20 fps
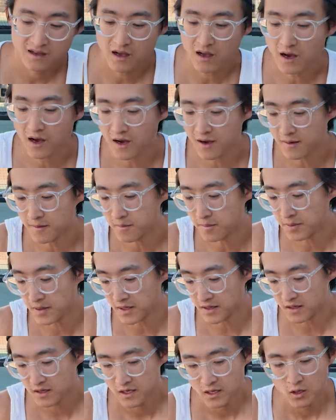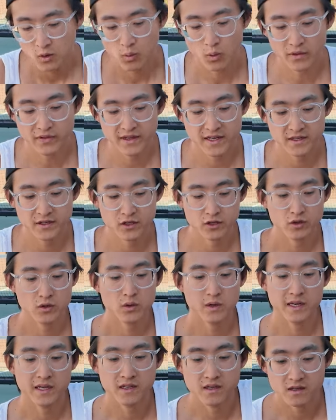But what they do
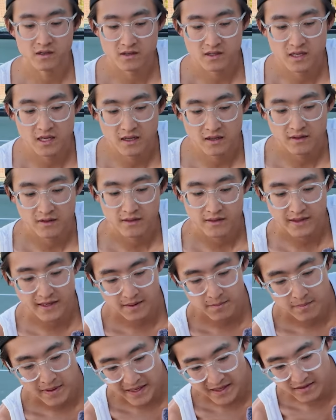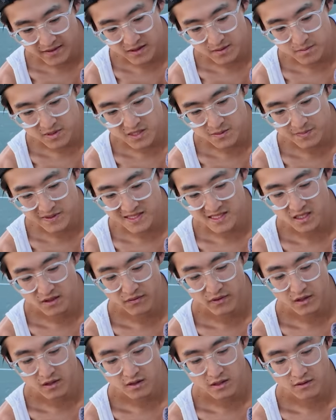is they make them
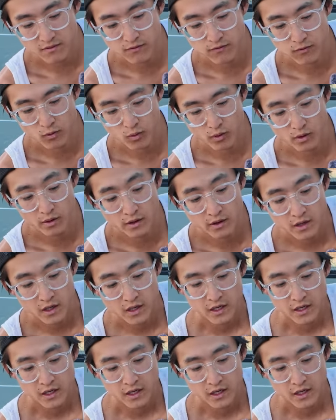specifically for